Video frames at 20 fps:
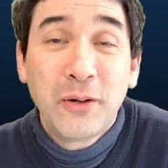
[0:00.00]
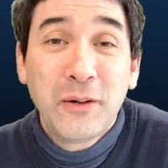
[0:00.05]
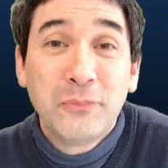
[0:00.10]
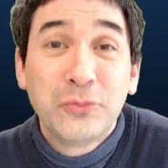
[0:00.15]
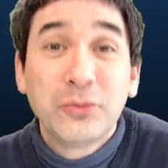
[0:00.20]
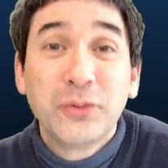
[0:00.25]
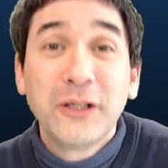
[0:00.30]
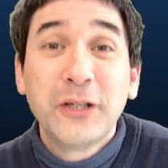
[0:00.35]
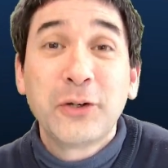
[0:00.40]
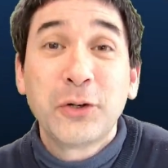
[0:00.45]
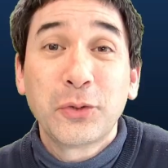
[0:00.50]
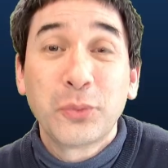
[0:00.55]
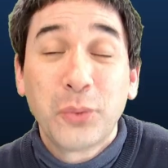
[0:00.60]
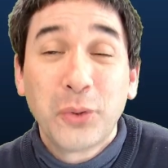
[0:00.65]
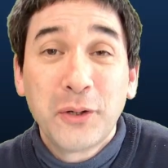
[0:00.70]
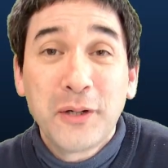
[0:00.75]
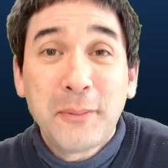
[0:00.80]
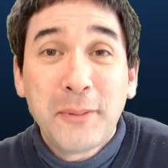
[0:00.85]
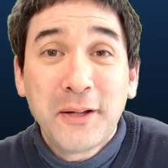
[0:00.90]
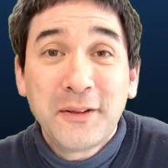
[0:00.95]
I'm really not
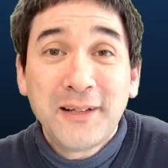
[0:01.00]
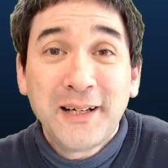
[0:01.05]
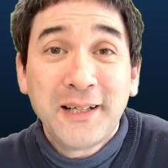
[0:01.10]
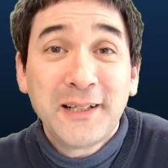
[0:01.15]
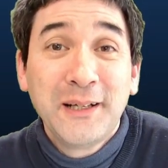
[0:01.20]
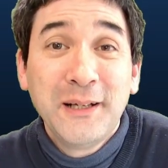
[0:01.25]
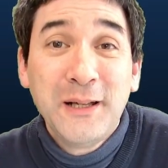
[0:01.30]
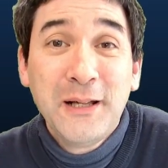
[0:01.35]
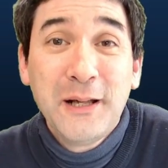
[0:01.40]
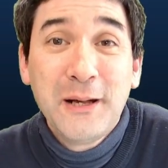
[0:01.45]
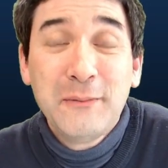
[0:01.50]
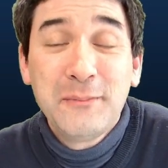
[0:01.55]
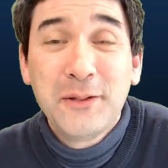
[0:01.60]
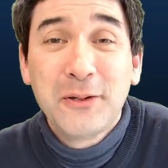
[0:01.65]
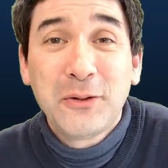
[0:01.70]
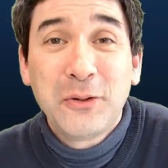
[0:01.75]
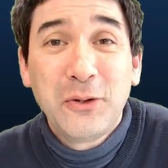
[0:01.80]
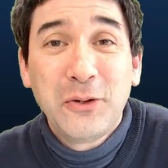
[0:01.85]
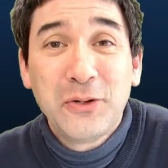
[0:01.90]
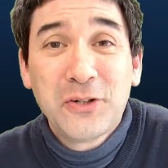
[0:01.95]
worried about that
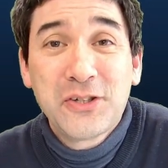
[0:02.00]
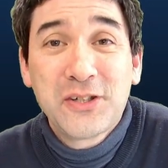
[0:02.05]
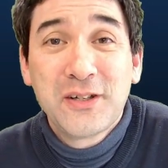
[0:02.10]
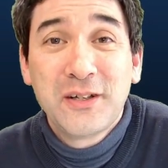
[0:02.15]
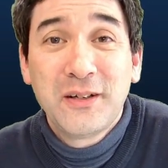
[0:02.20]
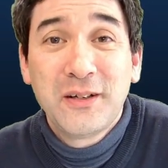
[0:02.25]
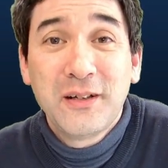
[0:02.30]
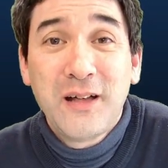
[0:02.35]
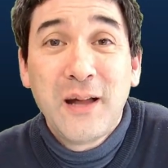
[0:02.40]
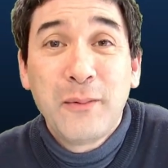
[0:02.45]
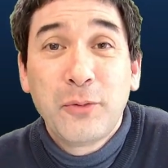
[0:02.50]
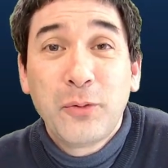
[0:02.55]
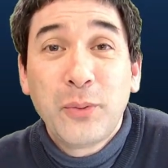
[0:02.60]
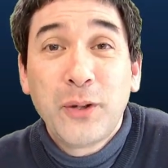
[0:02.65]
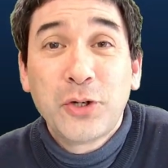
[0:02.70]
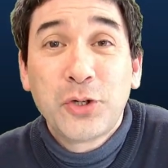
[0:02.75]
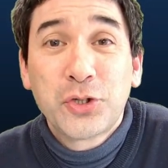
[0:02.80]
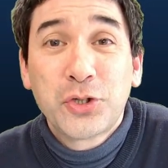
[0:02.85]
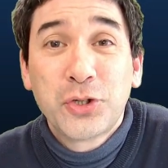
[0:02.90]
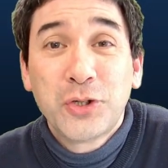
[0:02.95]
because uh, I'm
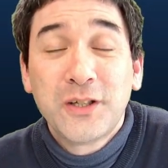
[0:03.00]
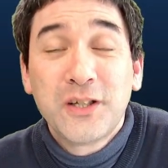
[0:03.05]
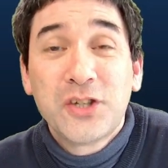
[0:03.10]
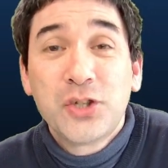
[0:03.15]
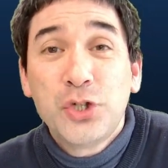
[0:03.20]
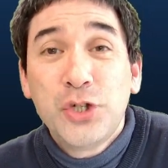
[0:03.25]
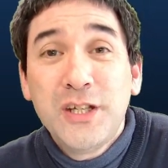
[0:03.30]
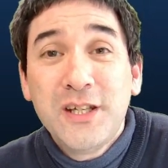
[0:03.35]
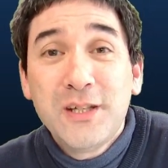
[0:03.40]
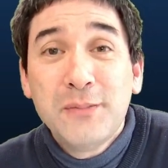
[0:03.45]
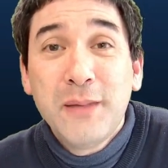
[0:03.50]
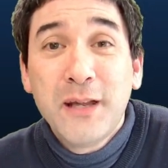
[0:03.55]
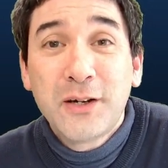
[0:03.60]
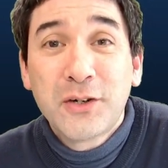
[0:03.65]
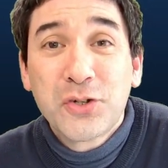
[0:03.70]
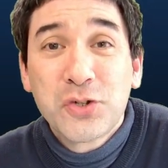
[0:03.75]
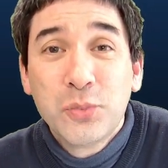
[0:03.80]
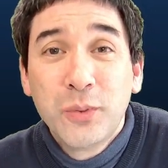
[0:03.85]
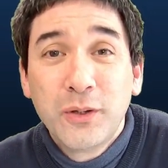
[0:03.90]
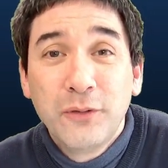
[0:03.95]
quite sure that
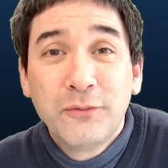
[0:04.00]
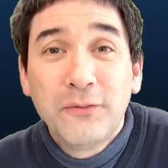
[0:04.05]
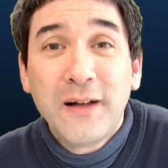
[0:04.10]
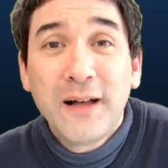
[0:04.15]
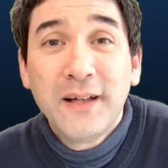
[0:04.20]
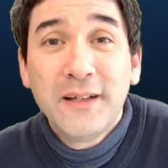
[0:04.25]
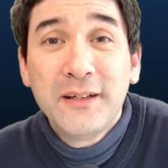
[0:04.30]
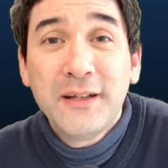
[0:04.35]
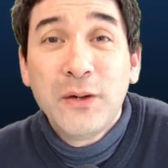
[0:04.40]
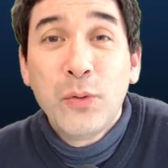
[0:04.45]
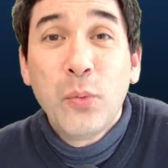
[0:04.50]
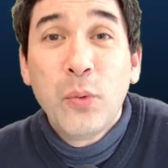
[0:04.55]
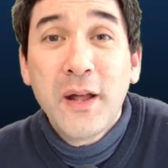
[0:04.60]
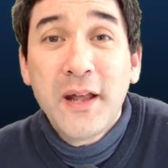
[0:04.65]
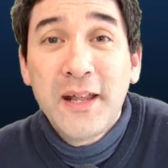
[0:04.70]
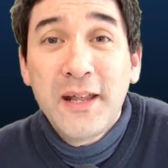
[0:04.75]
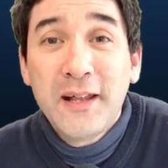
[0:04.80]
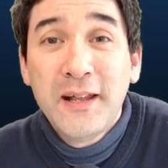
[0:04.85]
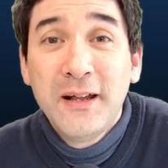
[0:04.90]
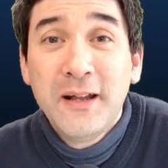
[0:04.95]
cheesemakers will find a
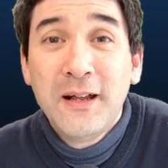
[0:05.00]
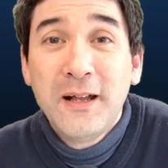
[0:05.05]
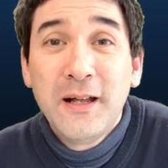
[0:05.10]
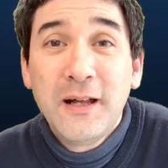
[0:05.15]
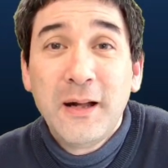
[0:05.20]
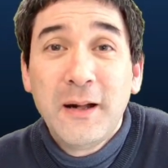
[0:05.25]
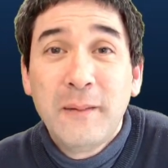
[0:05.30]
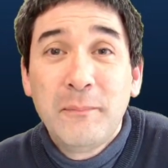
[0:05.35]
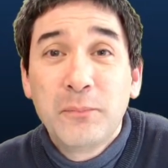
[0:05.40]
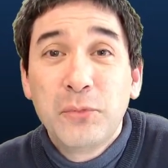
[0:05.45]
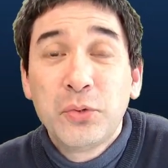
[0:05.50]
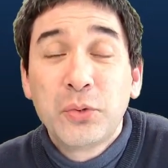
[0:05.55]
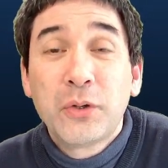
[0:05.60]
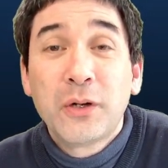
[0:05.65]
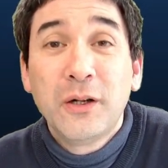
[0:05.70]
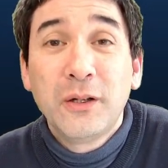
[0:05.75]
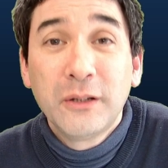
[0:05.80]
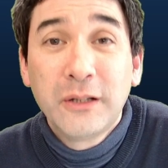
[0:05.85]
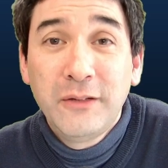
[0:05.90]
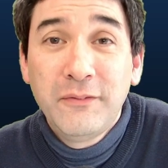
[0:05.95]
way um, to
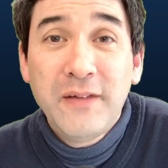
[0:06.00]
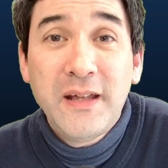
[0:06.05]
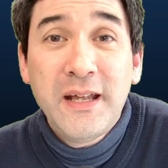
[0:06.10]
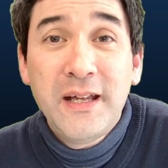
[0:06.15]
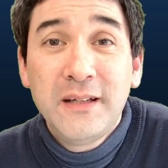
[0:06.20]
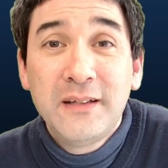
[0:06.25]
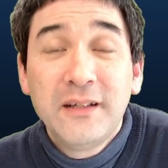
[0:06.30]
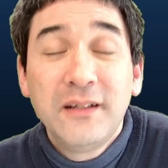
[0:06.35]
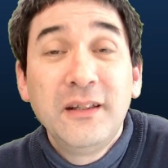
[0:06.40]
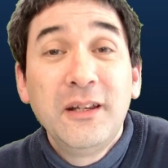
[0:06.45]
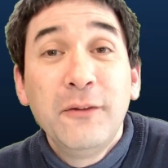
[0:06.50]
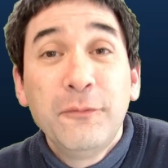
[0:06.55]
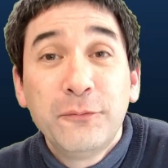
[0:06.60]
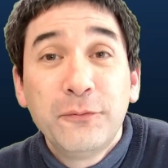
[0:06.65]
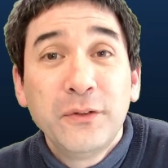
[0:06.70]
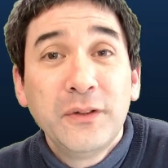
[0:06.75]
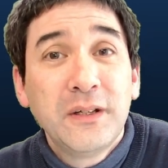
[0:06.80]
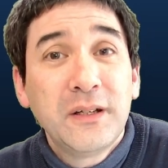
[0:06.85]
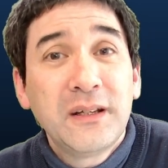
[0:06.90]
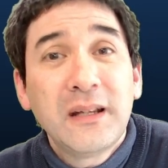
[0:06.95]
cultivate
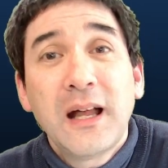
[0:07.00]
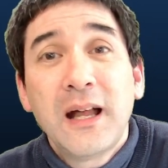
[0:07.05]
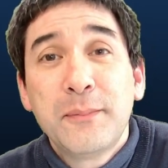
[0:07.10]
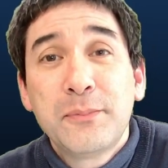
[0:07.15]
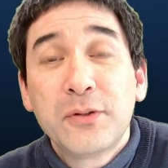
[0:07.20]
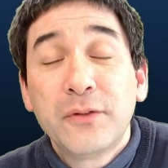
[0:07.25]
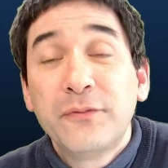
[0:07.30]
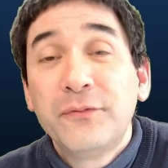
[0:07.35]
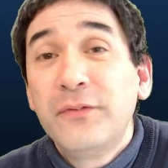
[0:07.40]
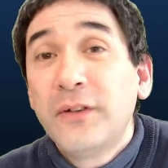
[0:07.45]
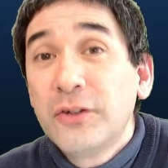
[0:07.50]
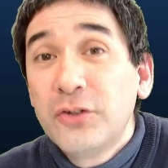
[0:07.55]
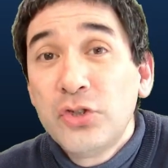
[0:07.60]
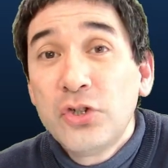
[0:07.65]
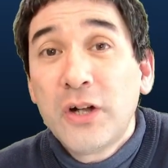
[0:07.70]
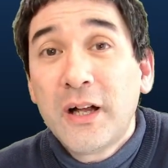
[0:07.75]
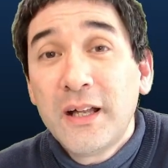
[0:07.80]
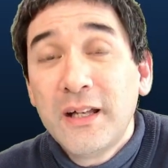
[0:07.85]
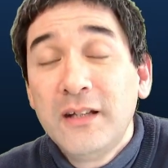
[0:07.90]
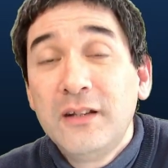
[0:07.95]
different types of
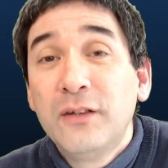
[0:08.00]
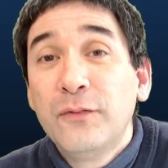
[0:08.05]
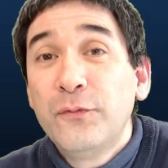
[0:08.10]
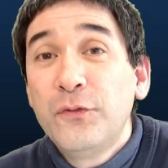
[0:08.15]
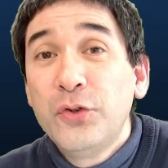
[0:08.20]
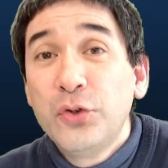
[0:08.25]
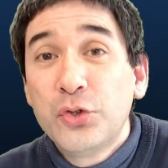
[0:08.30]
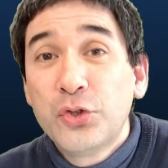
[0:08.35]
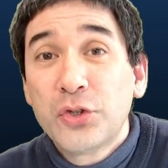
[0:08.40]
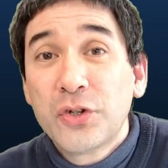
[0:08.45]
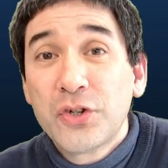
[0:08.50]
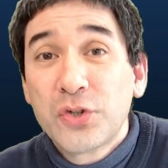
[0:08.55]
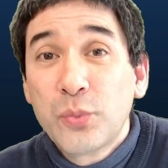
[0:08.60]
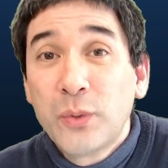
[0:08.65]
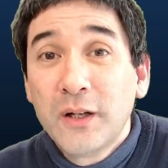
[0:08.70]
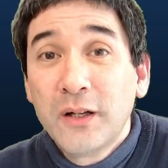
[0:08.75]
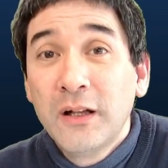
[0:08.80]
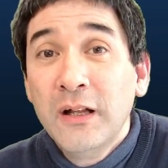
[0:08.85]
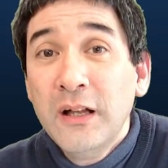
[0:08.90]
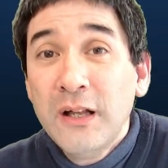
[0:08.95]
fungi in the future as
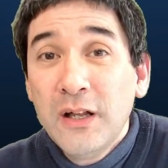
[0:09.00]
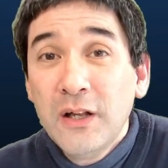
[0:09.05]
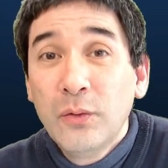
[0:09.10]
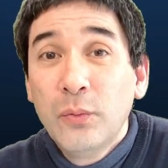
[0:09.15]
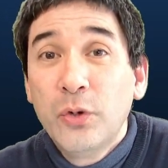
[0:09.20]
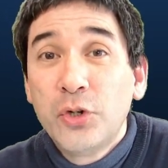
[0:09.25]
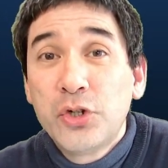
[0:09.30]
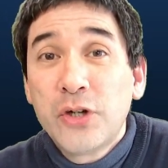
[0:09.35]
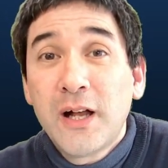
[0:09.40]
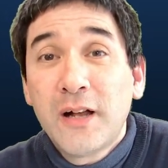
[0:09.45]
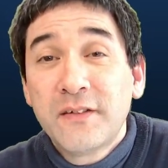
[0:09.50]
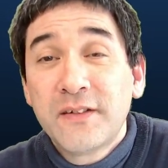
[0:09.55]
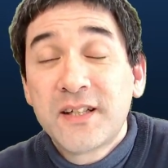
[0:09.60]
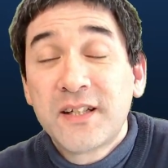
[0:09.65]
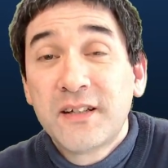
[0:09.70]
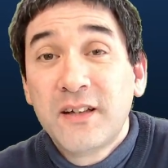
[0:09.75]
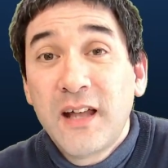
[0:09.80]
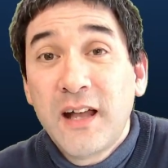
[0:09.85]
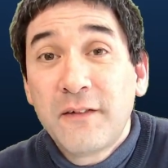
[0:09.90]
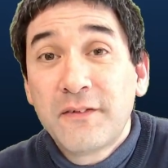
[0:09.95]
well, which
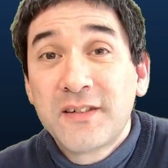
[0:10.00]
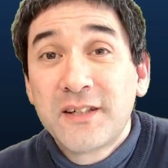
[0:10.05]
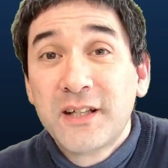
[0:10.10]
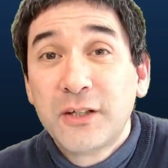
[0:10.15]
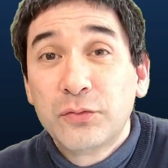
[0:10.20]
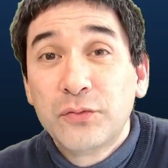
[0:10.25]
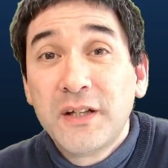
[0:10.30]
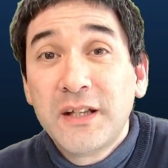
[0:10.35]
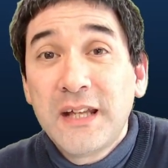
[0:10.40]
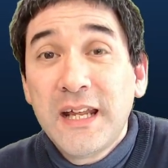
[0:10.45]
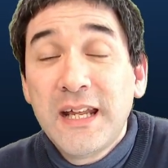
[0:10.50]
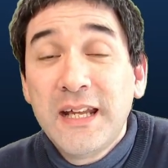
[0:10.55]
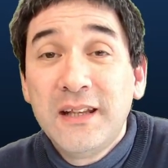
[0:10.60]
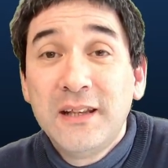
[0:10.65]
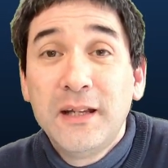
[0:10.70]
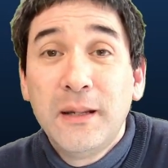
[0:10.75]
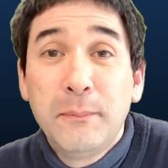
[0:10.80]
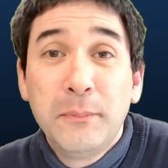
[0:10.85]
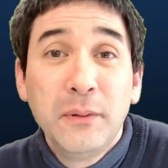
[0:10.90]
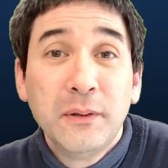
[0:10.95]
has, have still retained
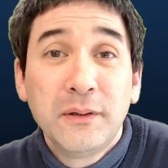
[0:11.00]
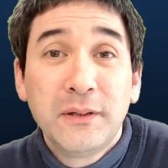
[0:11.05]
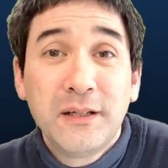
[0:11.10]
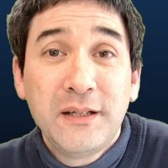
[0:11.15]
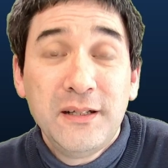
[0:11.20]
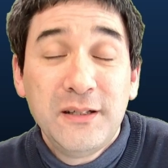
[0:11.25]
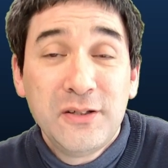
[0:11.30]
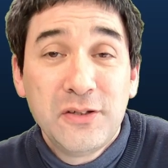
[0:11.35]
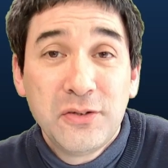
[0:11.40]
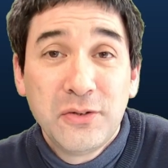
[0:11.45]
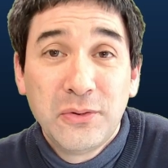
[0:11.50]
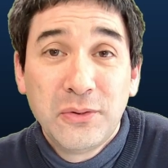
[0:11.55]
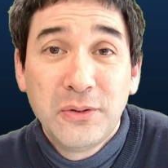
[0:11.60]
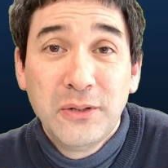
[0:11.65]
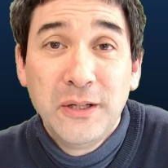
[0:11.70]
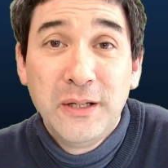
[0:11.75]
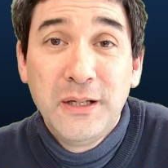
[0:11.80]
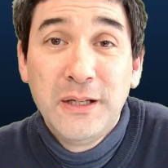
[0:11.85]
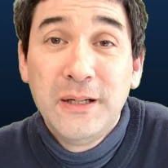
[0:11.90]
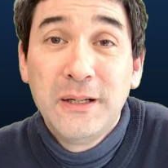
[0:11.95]
the ability to,
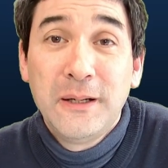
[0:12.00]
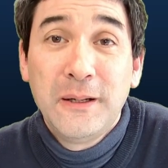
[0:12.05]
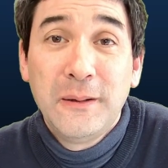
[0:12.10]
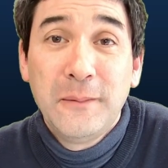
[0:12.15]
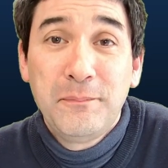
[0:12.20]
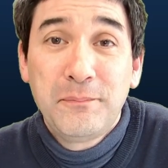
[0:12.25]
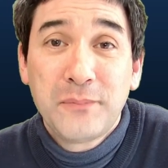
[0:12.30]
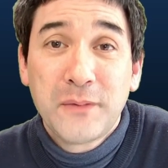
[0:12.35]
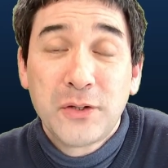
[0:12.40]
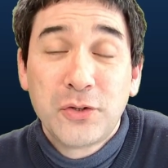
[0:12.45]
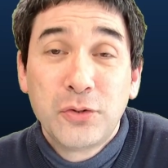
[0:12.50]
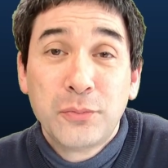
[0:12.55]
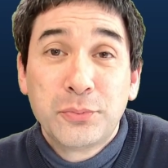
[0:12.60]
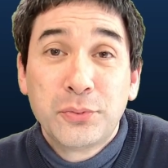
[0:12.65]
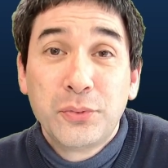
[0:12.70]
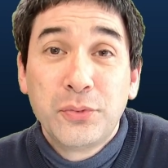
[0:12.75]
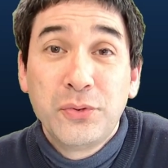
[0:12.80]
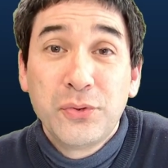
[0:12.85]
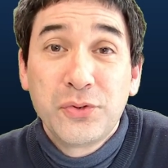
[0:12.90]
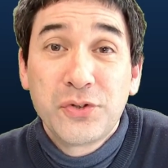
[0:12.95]
um, to
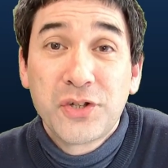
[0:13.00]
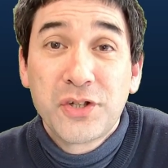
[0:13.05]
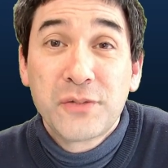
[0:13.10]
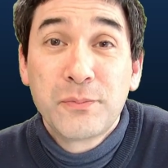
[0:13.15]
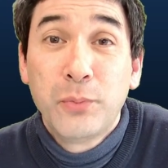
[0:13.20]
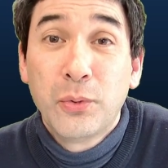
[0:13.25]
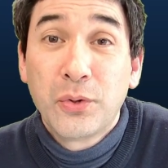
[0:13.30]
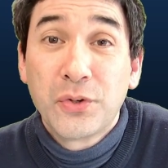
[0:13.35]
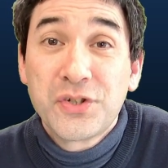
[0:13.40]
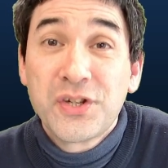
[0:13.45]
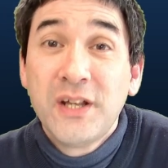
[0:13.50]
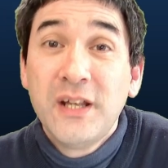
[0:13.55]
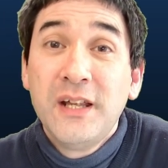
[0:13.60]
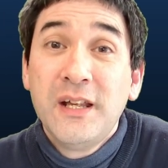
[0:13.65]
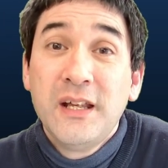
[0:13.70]
produce spores.